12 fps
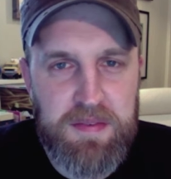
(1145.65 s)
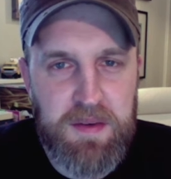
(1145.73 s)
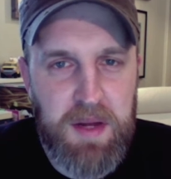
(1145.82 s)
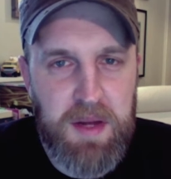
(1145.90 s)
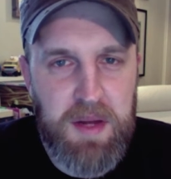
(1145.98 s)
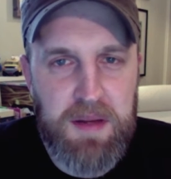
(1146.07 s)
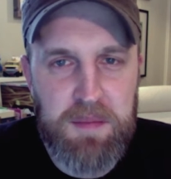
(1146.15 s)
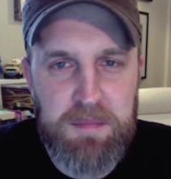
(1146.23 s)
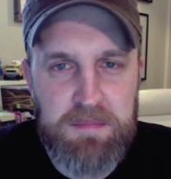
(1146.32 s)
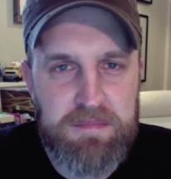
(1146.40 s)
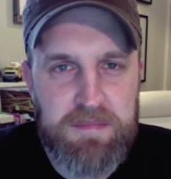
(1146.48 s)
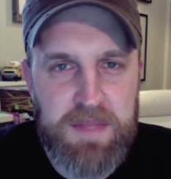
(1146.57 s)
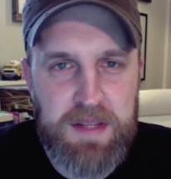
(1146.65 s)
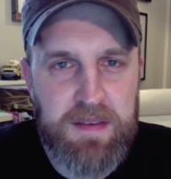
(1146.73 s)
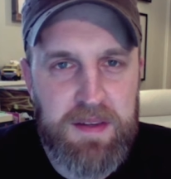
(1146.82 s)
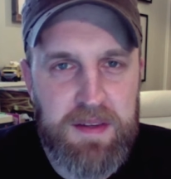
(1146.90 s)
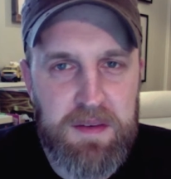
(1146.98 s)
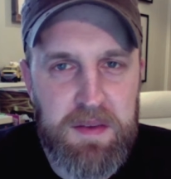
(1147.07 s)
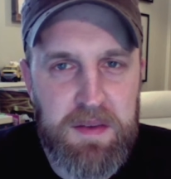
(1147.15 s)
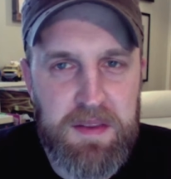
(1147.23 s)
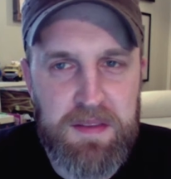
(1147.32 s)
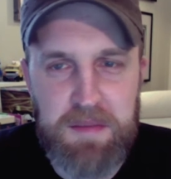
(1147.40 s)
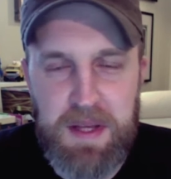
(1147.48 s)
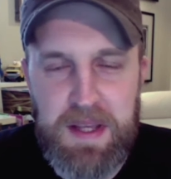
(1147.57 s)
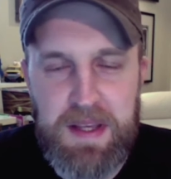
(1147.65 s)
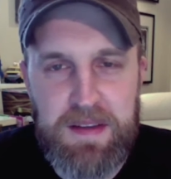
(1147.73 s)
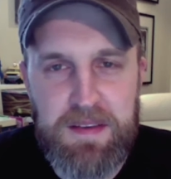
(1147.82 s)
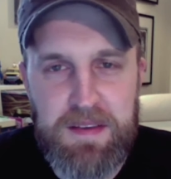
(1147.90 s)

a random incident with my kids,